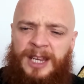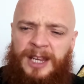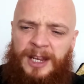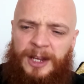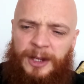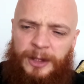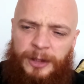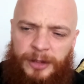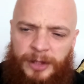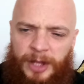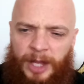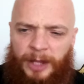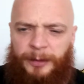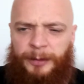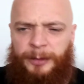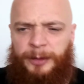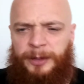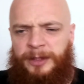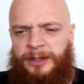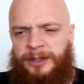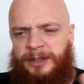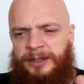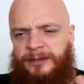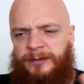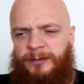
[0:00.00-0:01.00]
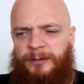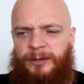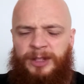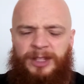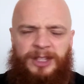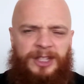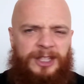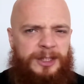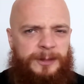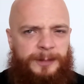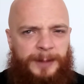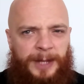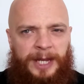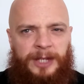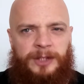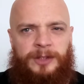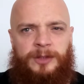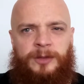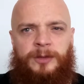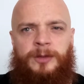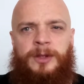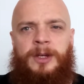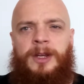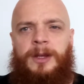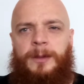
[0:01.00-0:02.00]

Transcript: nothing really special,